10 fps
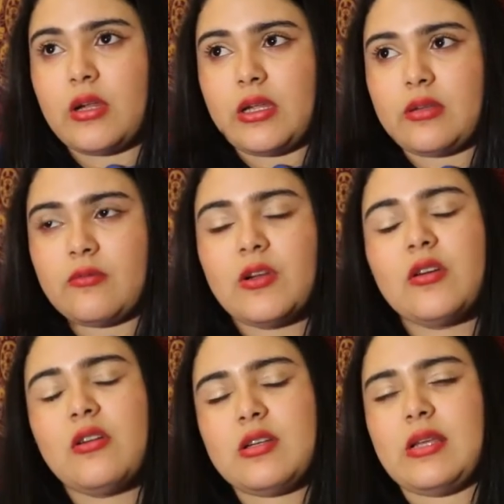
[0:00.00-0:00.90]
or like
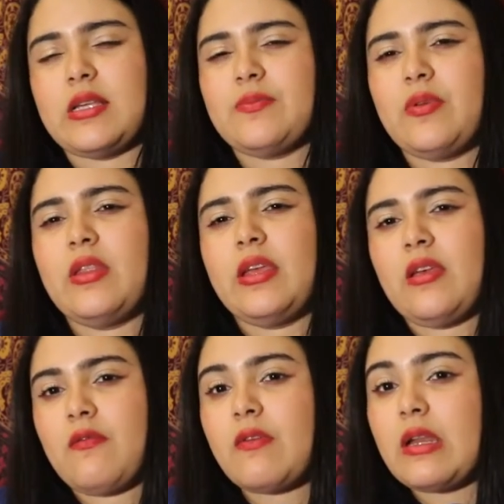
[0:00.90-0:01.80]
regular size, but they
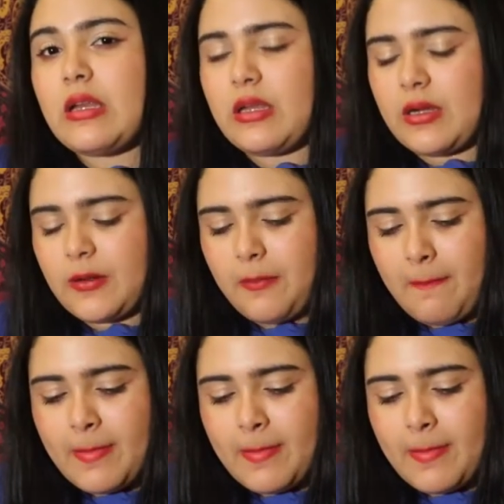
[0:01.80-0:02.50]
can fit in here.